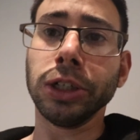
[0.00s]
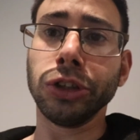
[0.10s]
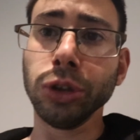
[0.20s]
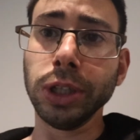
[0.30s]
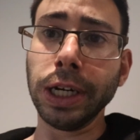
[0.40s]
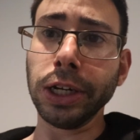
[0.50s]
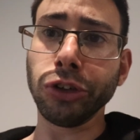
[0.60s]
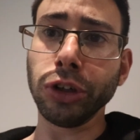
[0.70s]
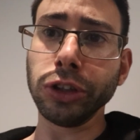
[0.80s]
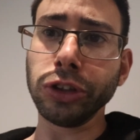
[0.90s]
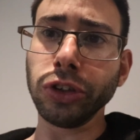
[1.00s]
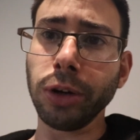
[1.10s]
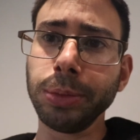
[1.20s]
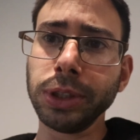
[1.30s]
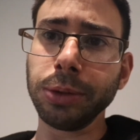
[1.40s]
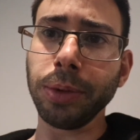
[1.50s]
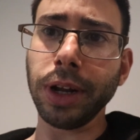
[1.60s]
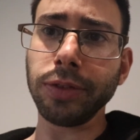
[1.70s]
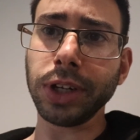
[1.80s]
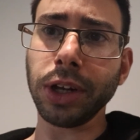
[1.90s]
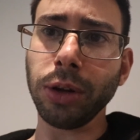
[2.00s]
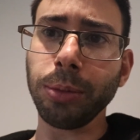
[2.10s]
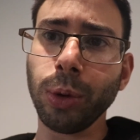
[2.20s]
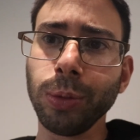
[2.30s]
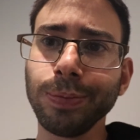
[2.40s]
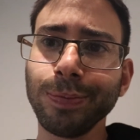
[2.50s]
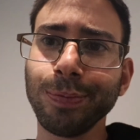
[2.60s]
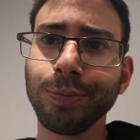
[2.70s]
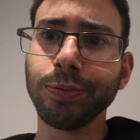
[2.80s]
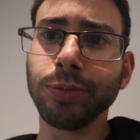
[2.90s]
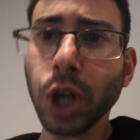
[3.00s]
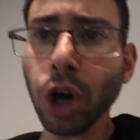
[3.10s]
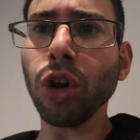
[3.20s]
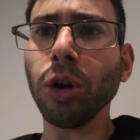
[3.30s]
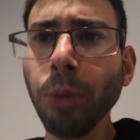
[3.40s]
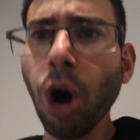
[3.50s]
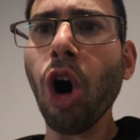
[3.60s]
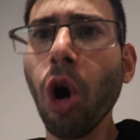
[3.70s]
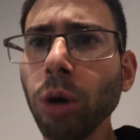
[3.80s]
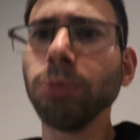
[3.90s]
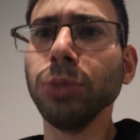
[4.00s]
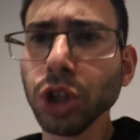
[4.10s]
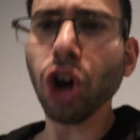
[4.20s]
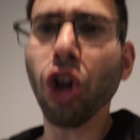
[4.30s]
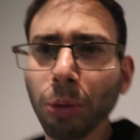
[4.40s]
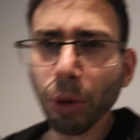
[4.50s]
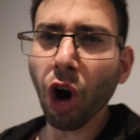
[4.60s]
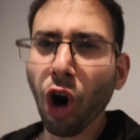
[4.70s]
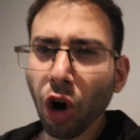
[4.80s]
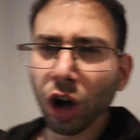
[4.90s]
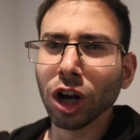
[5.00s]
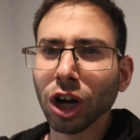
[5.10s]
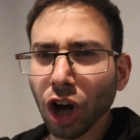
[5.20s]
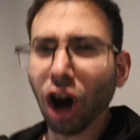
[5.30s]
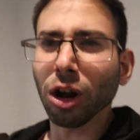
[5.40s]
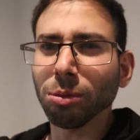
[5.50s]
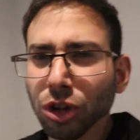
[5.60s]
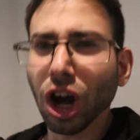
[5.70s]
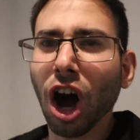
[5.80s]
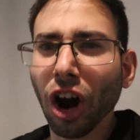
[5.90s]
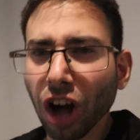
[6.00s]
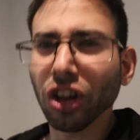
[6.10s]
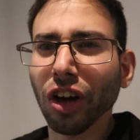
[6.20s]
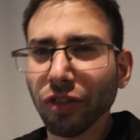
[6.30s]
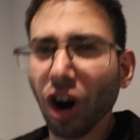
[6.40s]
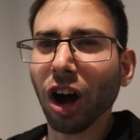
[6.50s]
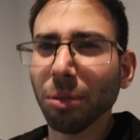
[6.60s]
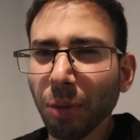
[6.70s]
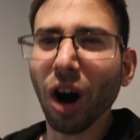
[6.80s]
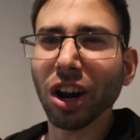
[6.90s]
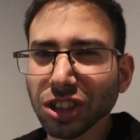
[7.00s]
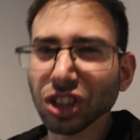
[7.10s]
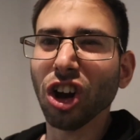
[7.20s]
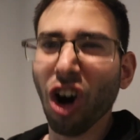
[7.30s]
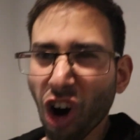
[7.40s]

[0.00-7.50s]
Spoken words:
soon they're gonna turn into zombies and we're gonna have to kill them all. Kill them all. Kill them all. Gun them down. Hung their fucking bodies